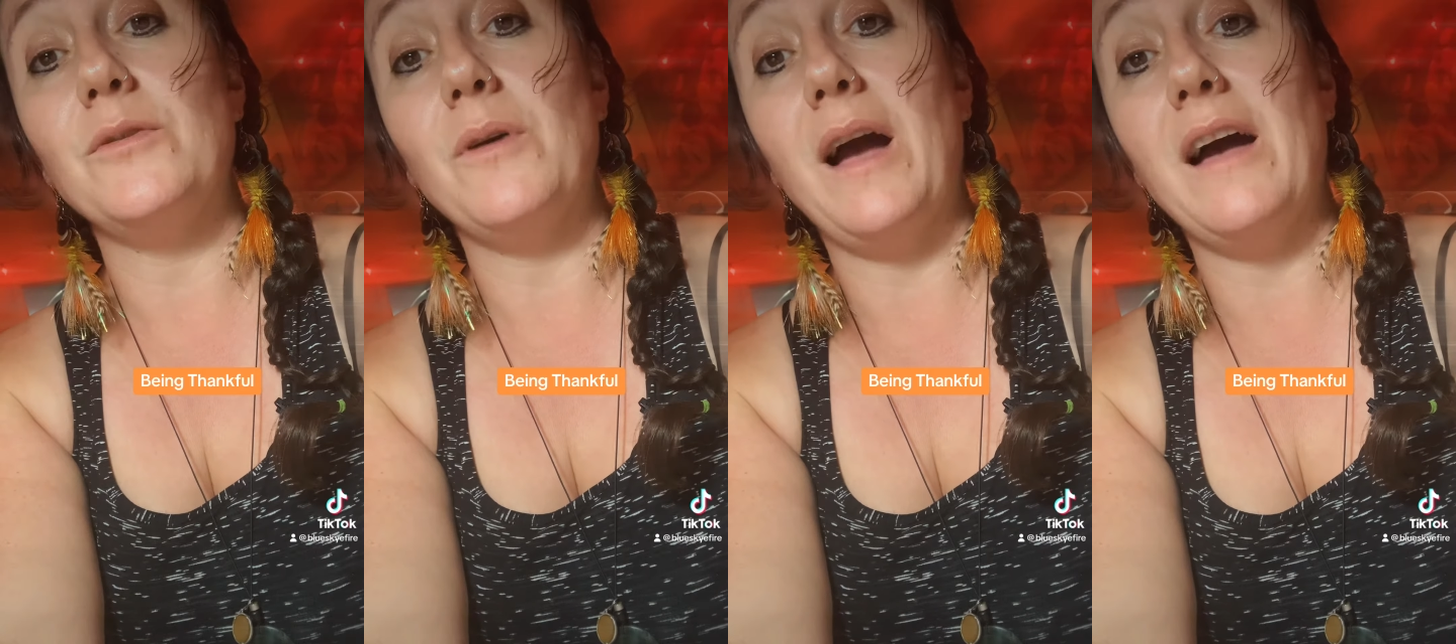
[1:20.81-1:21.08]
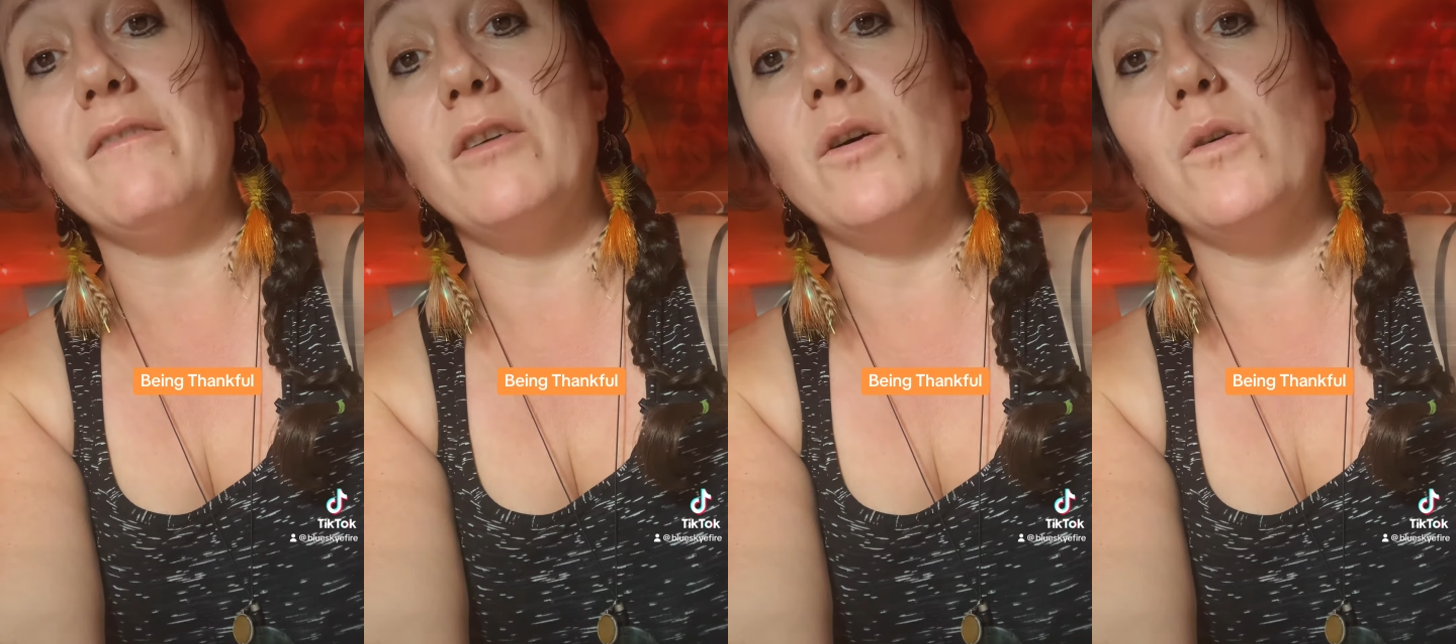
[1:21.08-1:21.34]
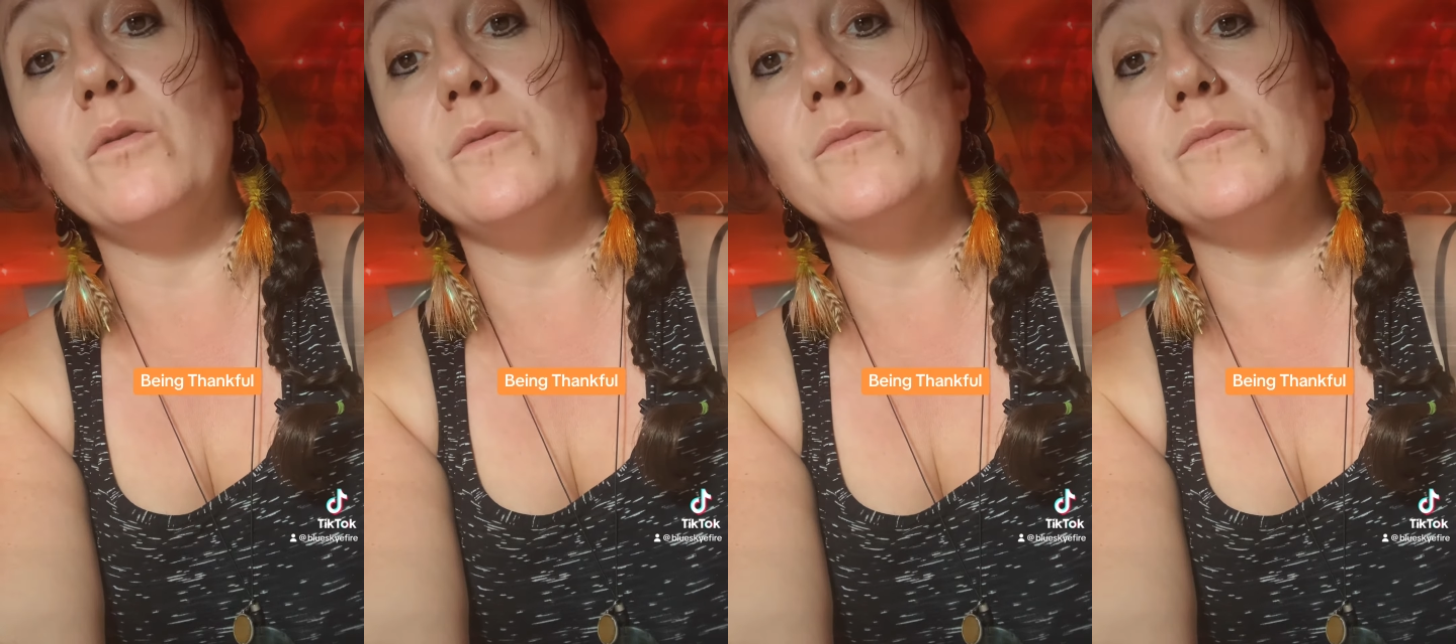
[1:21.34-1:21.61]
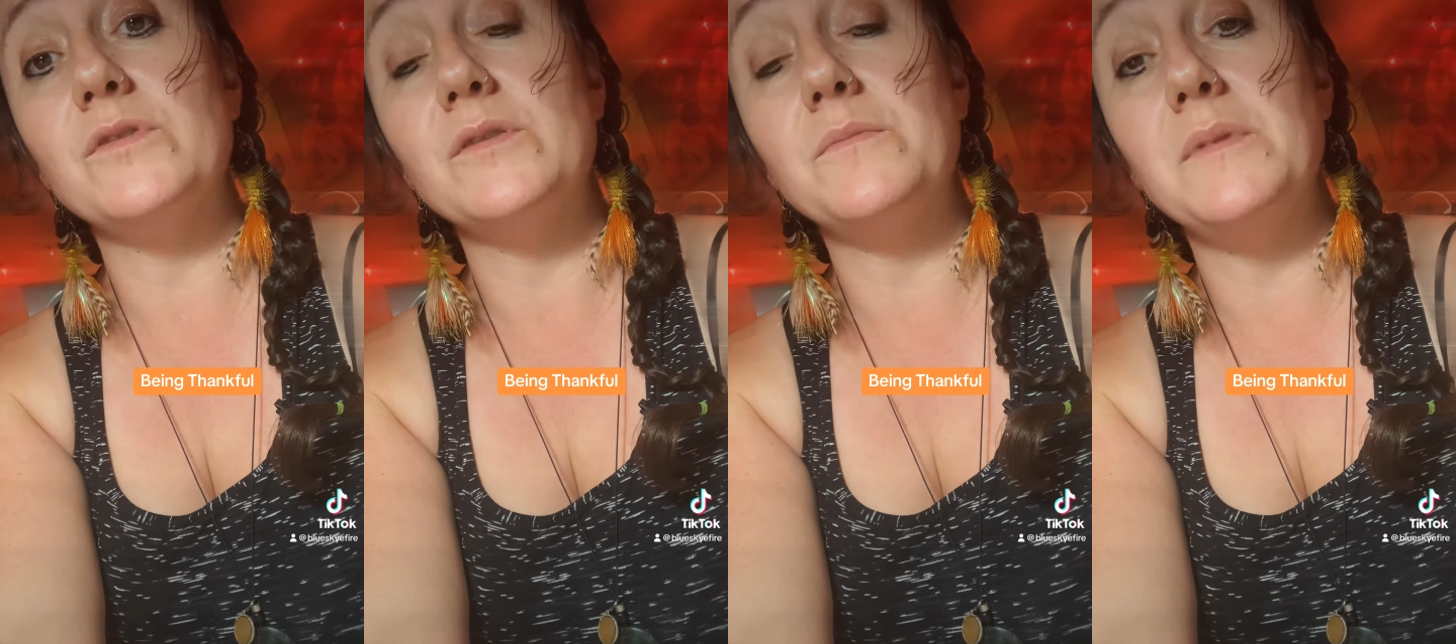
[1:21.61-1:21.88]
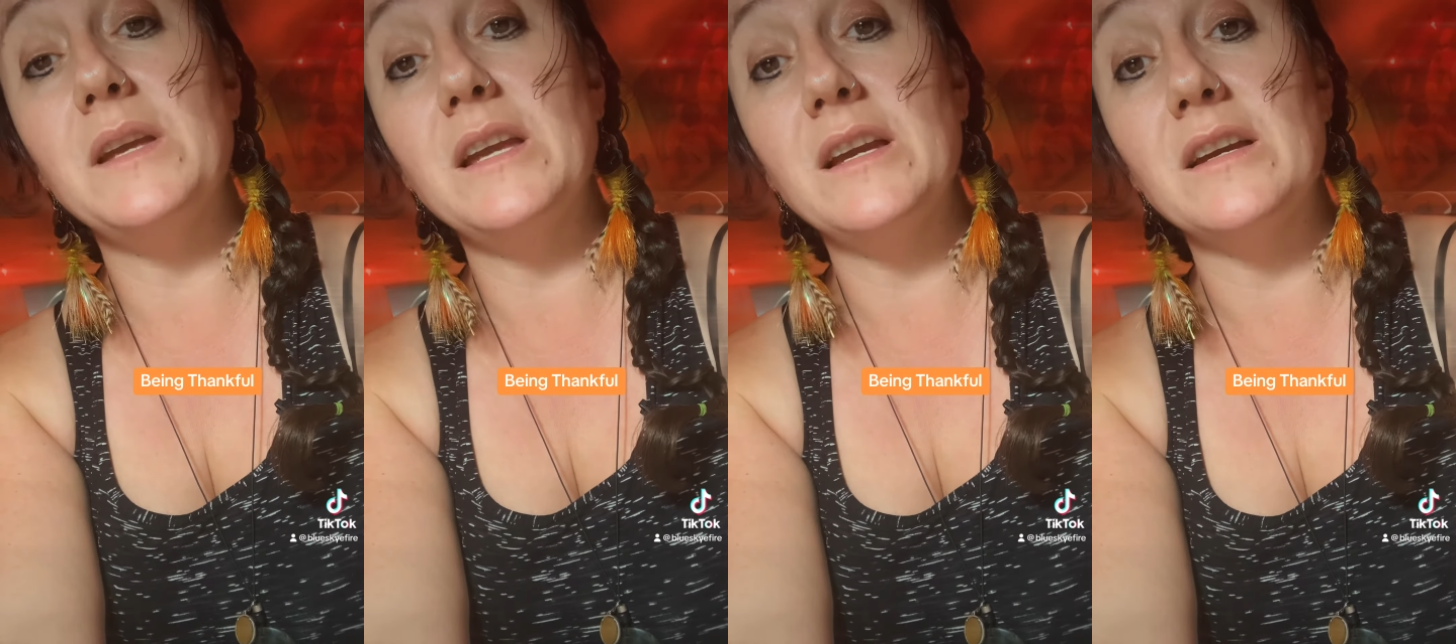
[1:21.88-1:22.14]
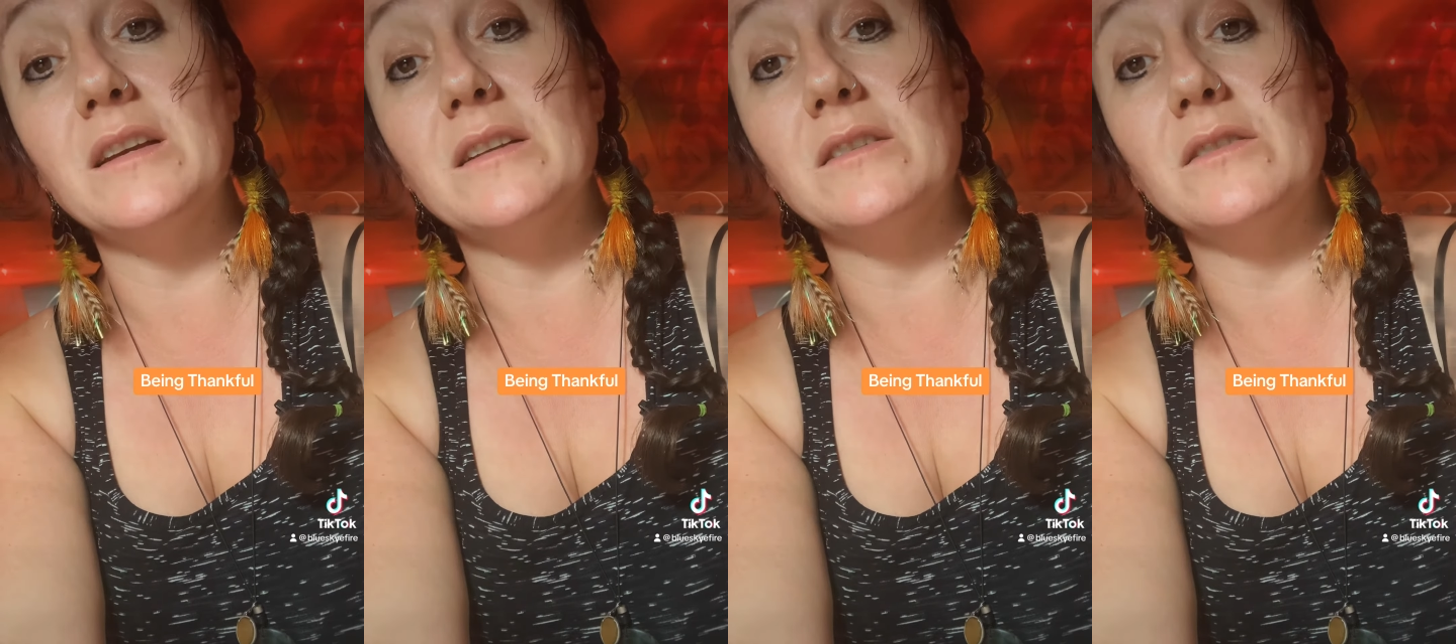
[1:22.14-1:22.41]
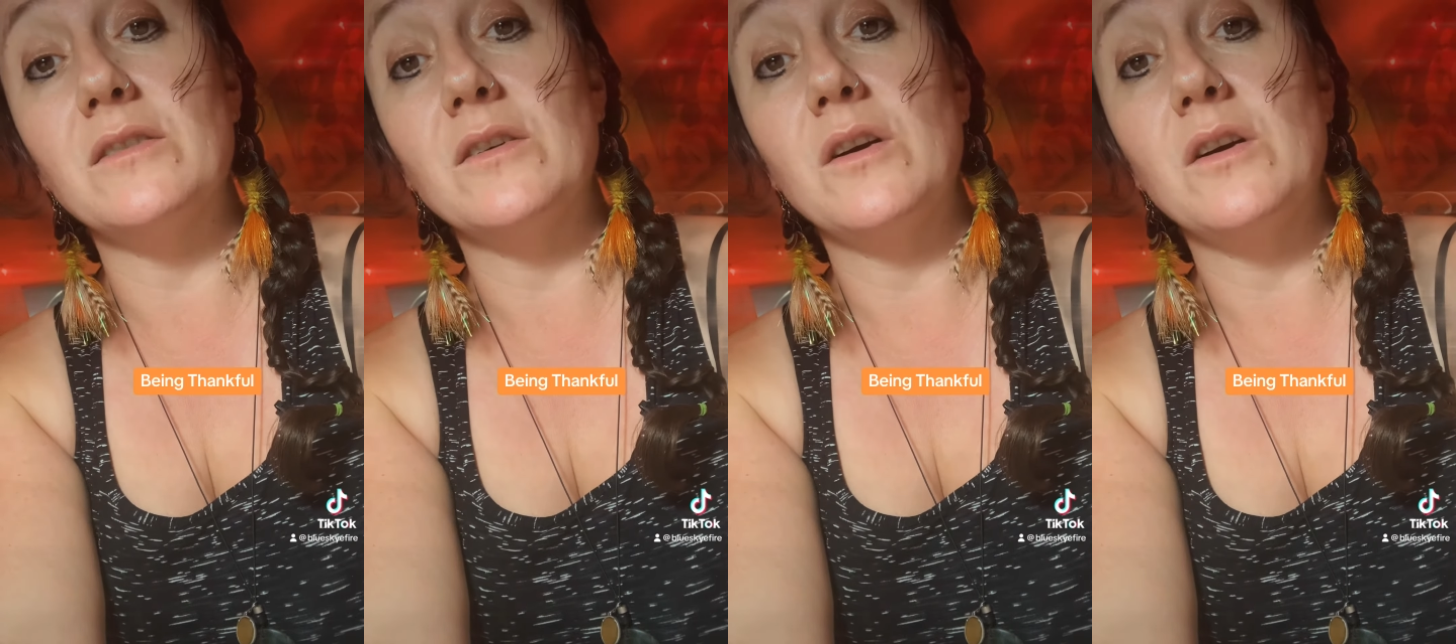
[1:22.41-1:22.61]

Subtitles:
have a home to be in,